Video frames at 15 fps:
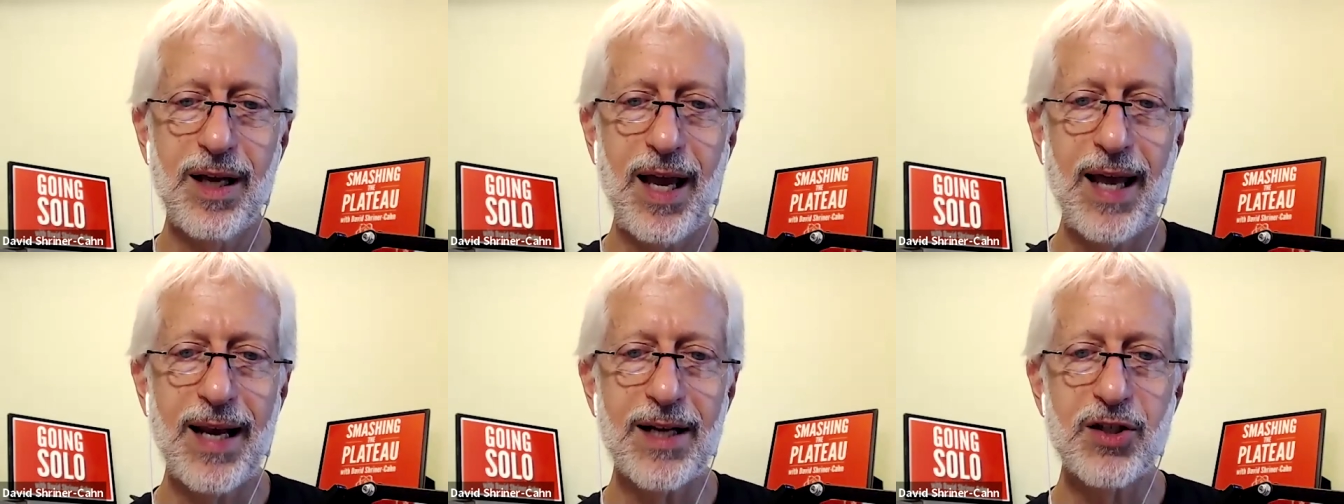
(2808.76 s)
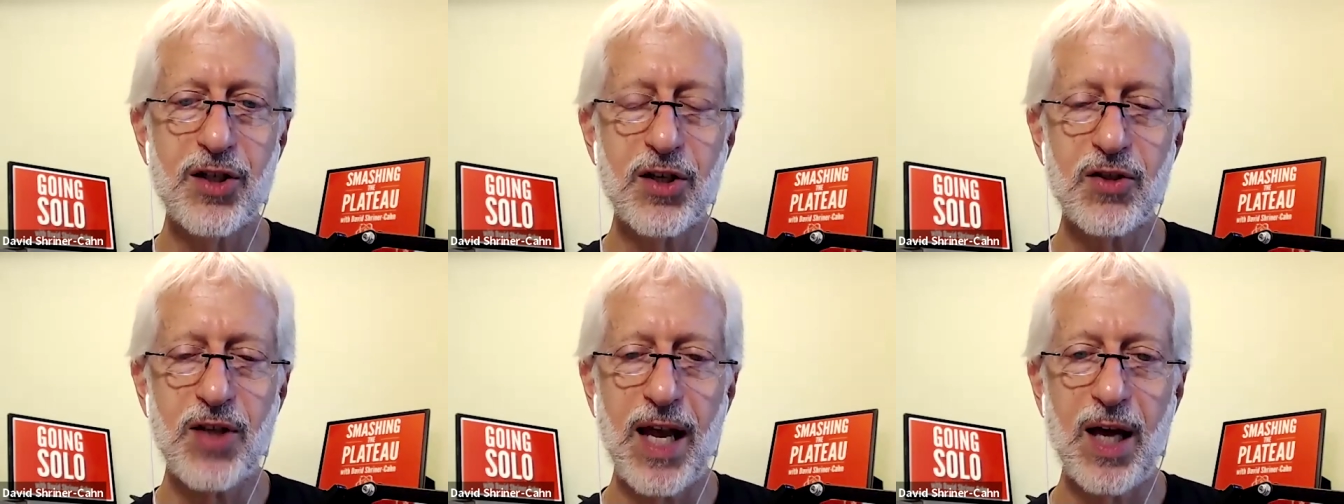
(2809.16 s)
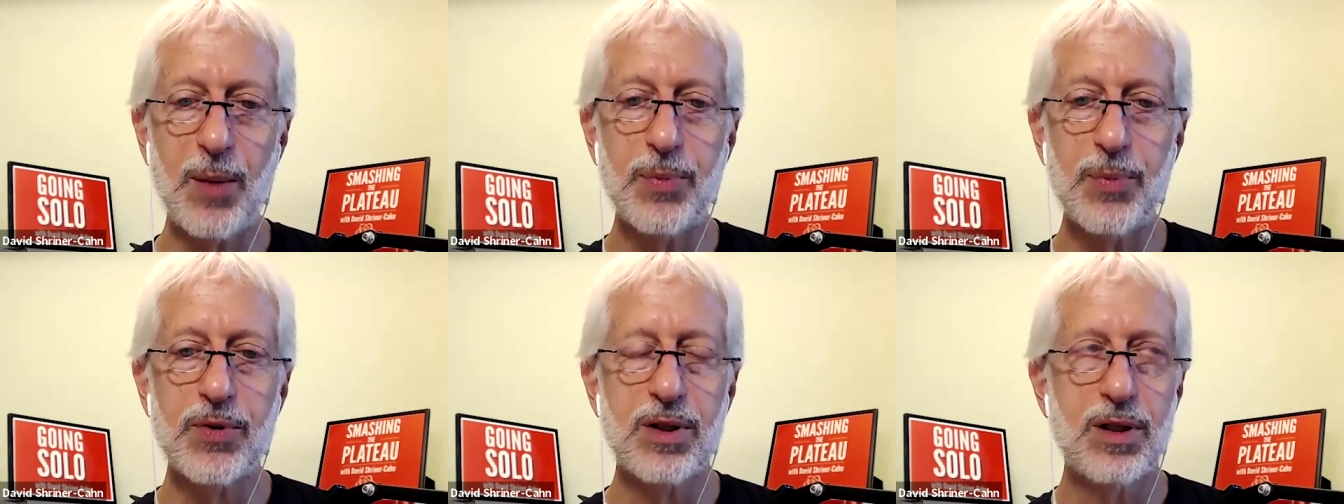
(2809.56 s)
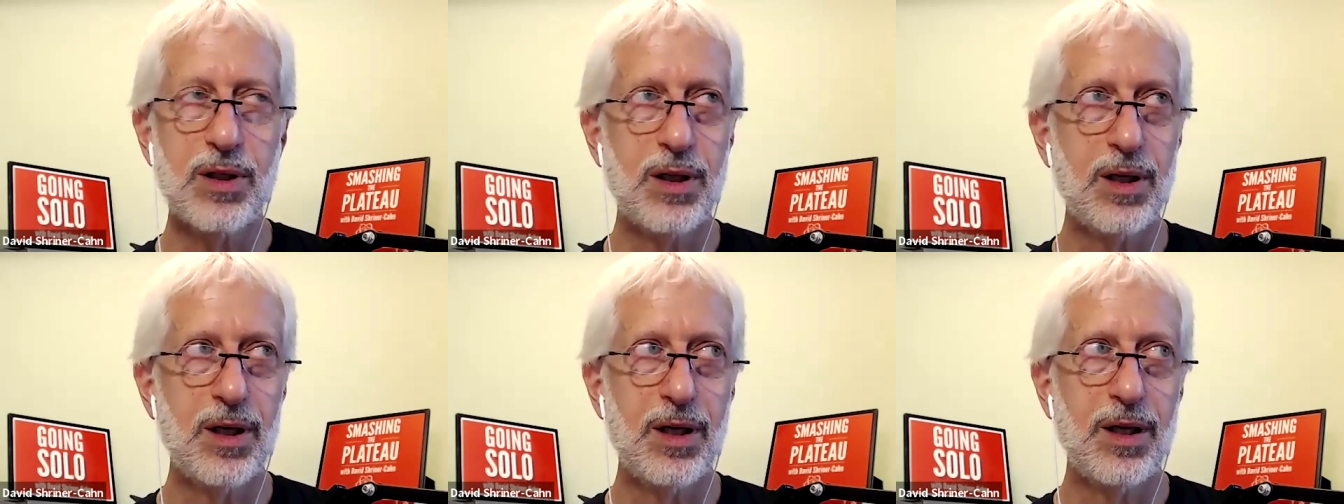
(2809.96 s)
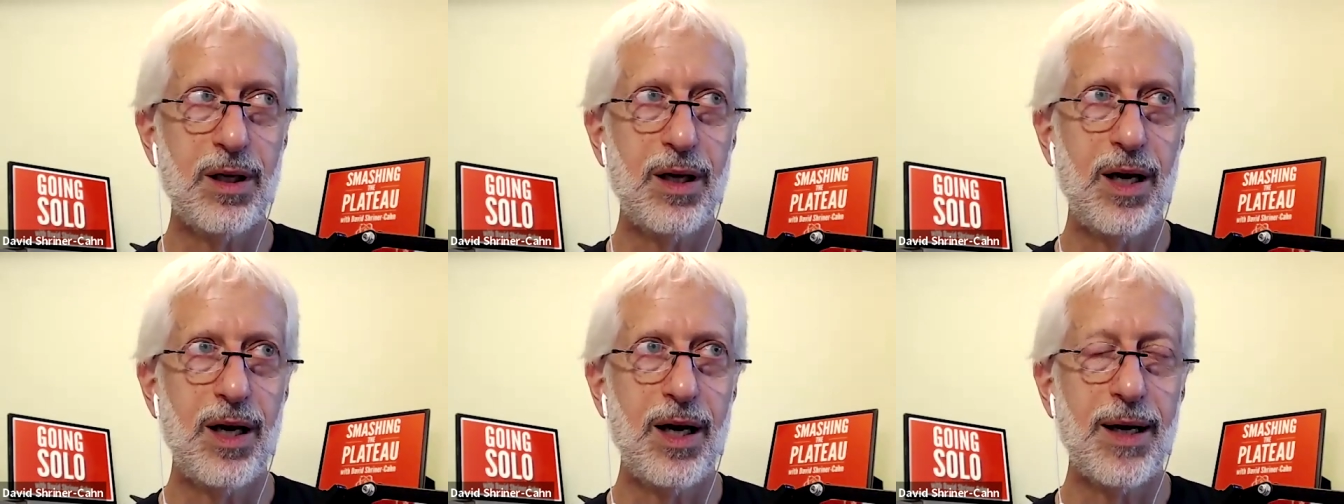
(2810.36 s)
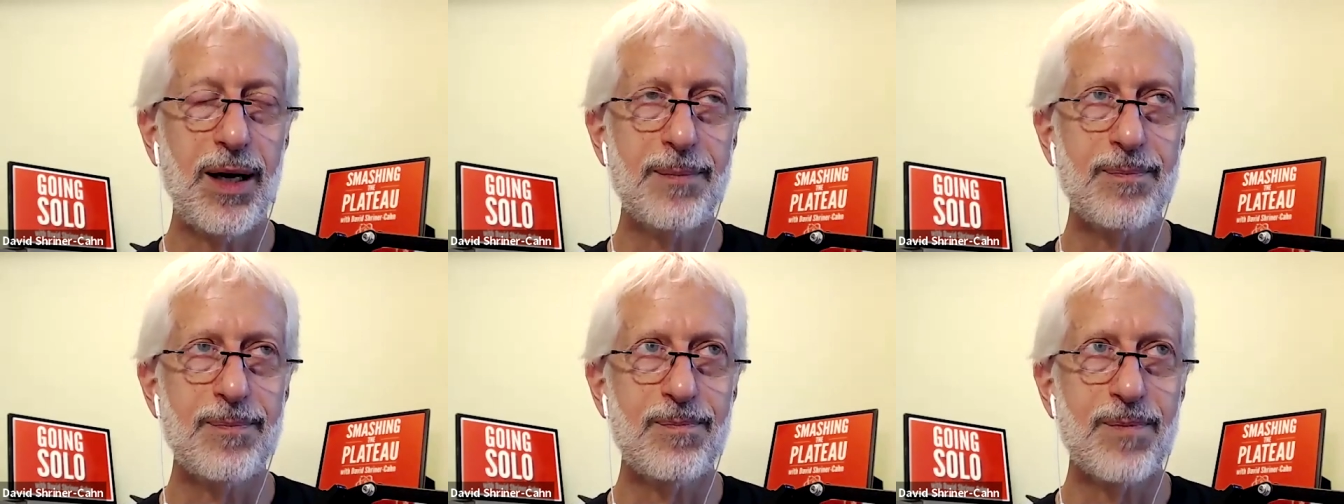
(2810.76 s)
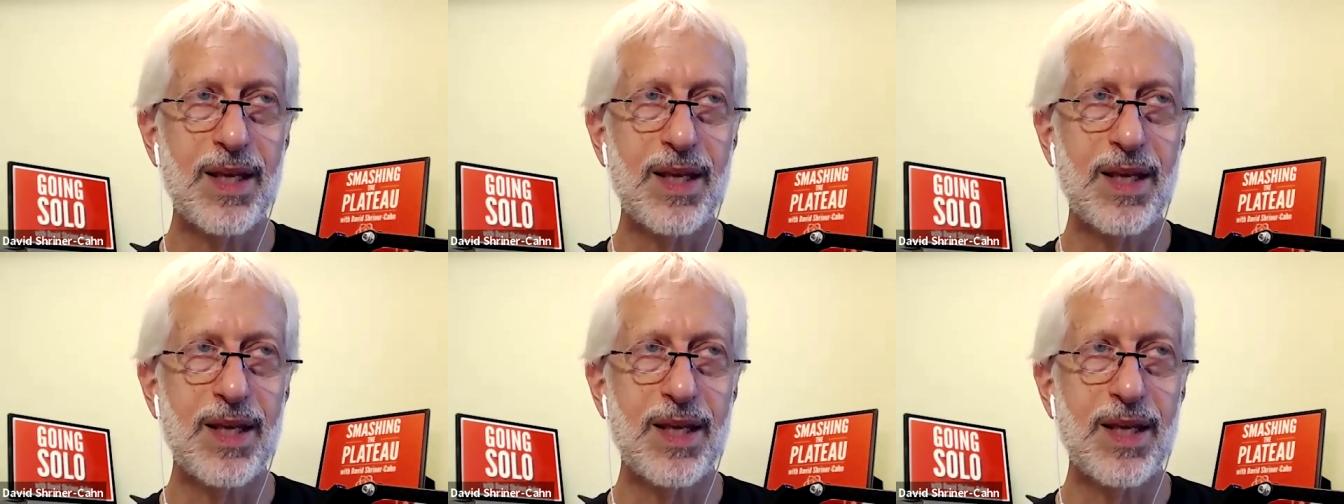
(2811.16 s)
and it just helped um,